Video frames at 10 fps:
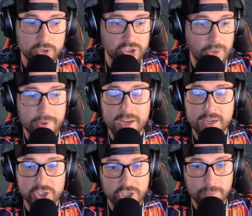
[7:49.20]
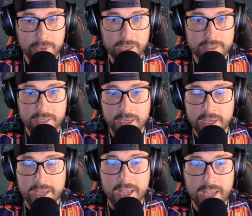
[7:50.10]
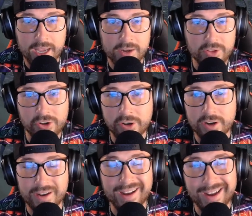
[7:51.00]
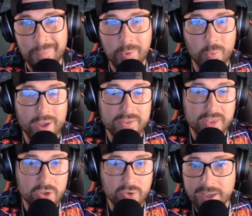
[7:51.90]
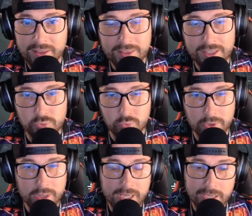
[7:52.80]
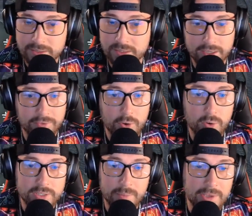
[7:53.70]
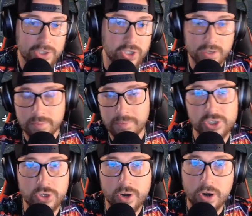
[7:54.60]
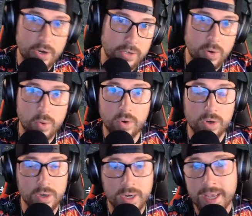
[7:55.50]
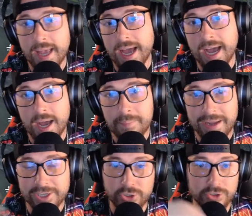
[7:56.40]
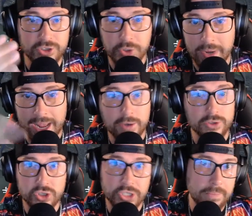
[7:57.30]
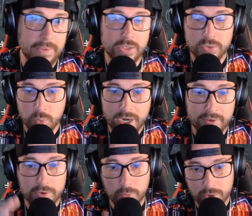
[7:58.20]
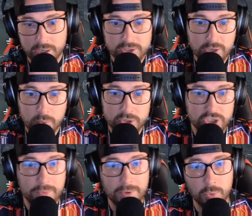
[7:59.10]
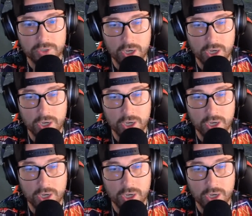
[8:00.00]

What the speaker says: jumping into shipment, and there are a couple ways that you can get these really easily. Of course, I mentioned to make sure hardcore, make sure shoot house, shipment, whatever. We're going to start with shipment. We'll talk